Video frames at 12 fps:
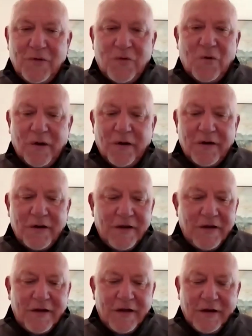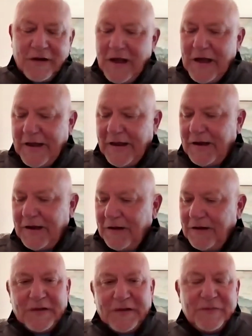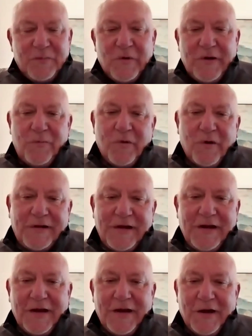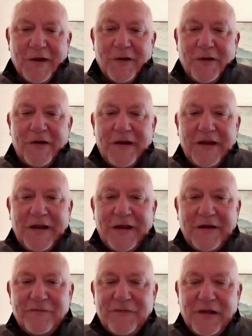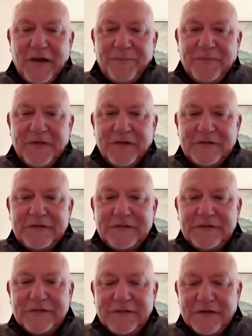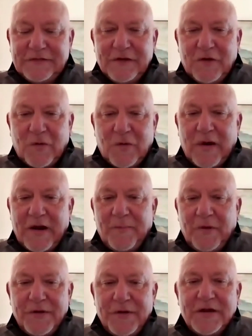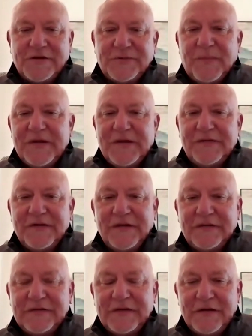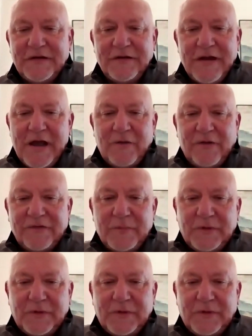or a guy bought some woodworking gear and developed this incredible niche business, and now is a